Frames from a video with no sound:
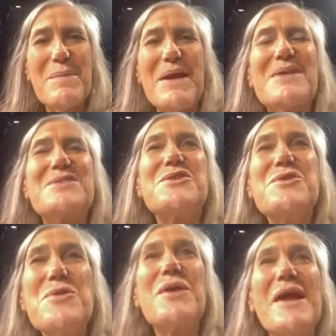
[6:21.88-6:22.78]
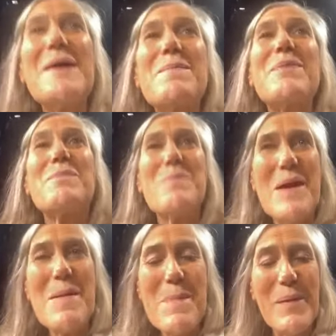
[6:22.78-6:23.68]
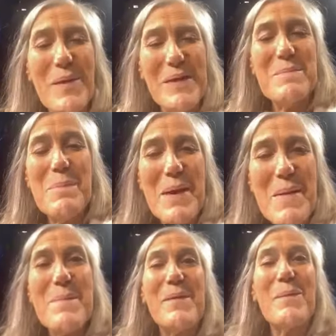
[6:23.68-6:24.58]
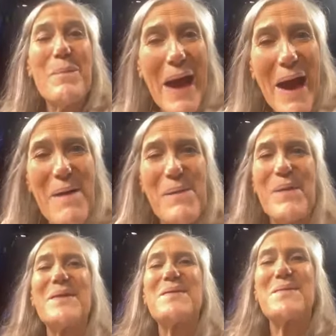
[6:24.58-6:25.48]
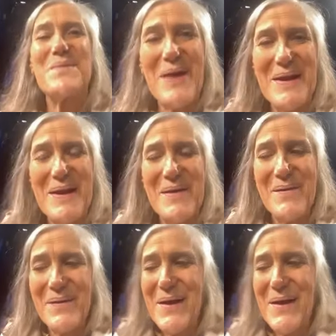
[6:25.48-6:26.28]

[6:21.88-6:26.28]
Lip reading: because you keep the people and people powered radio.